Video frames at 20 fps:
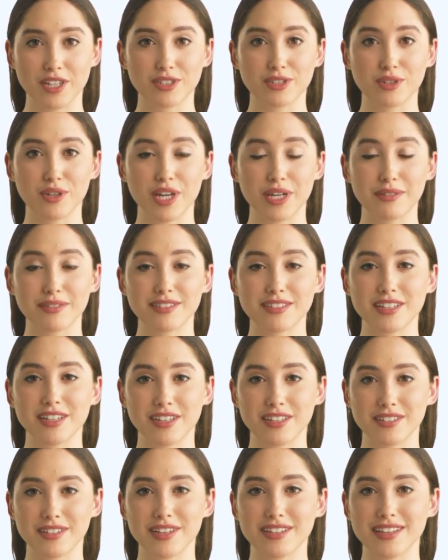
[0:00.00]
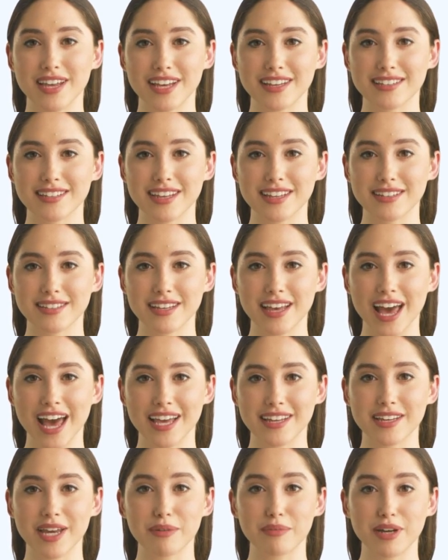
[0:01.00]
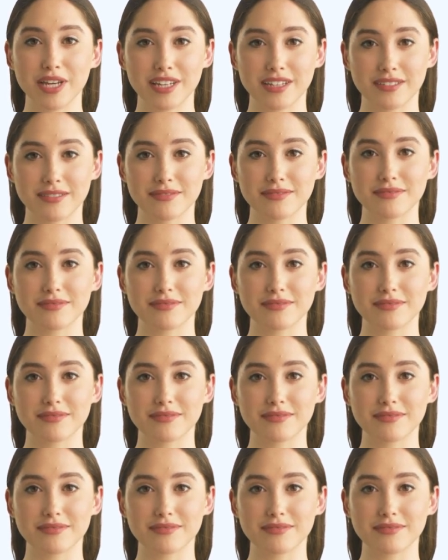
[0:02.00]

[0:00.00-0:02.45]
dreams, the senses, and memory.